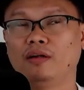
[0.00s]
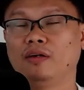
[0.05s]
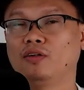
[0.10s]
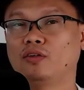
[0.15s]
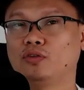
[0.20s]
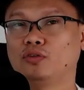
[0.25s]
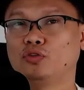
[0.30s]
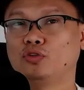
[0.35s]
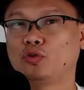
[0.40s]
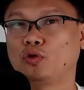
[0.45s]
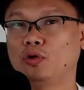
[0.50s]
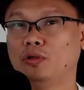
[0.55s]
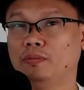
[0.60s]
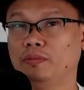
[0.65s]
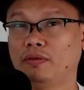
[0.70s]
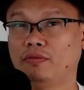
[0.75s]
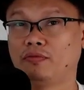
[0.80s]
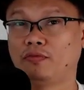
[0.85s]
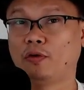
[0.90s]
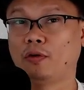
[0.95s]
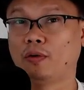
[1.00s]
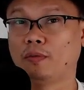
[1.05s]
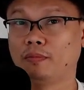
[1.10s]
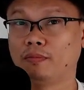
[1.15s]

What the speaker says: in control before,